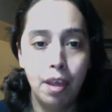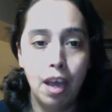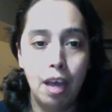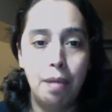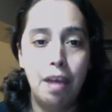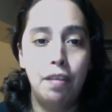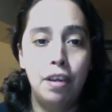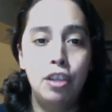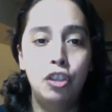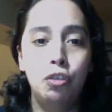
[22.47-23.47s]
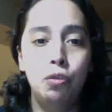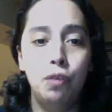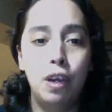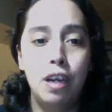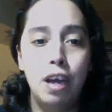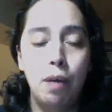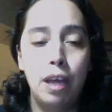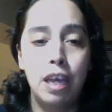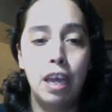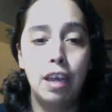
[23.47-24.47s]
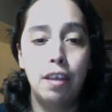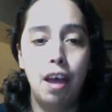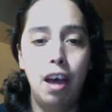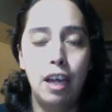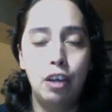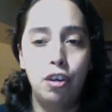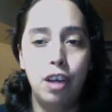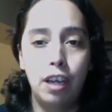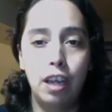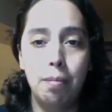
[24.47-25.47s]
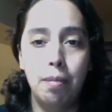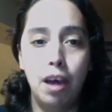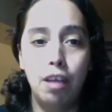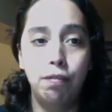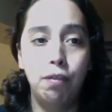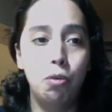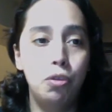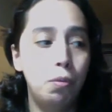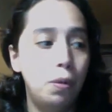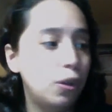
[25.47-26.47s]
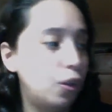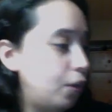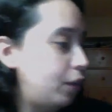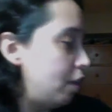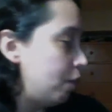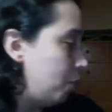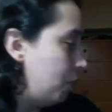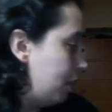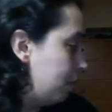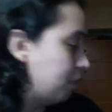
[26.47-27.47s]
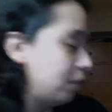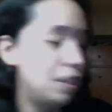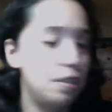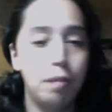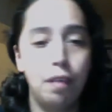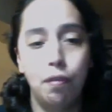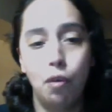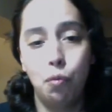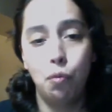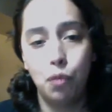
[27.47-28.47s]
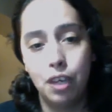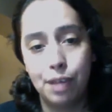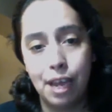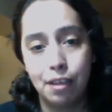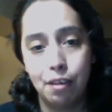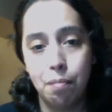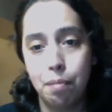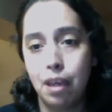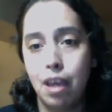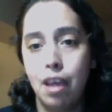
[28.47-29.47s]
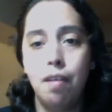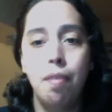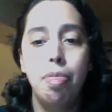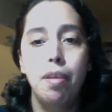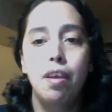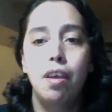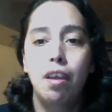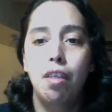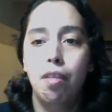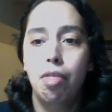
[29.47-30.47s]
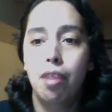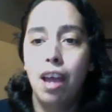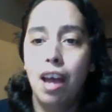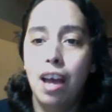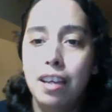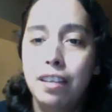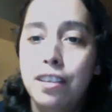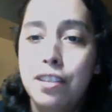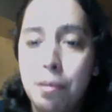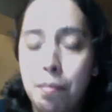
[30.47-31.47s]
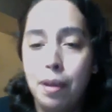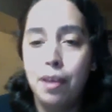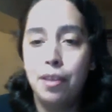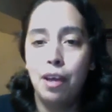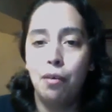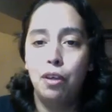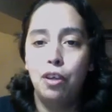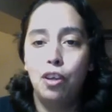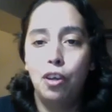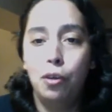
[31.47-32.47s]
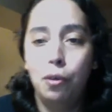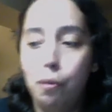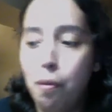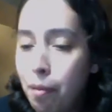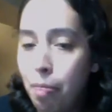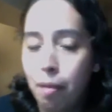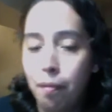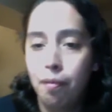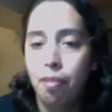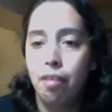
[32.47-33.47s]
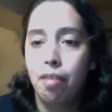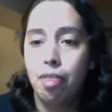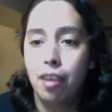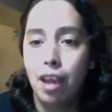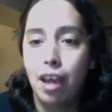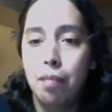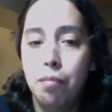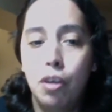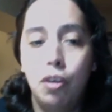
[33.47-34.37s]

I'm having issues right now. I could not get my phone to work earlier for whatever reason. My phone is acting up again. Hi, Elizabeth. How are you? I'm good.